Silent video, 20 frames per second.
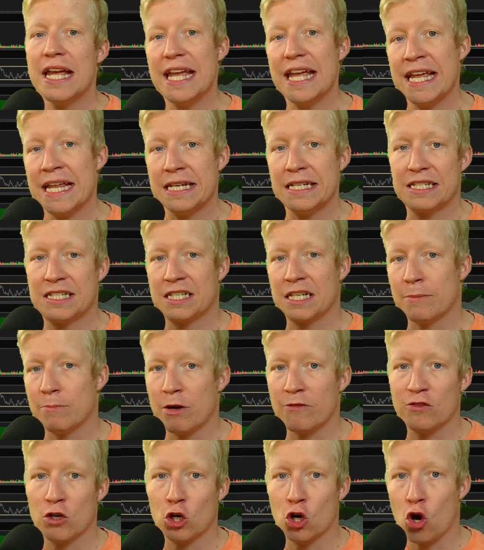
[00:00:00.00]
in some
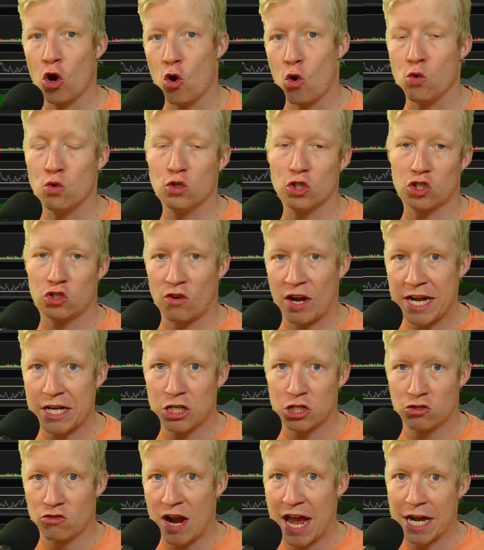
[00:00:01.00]
of your own
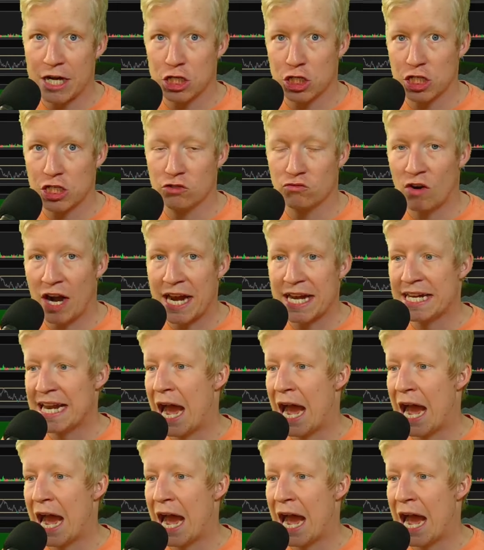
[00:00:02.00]
trade strategies, right?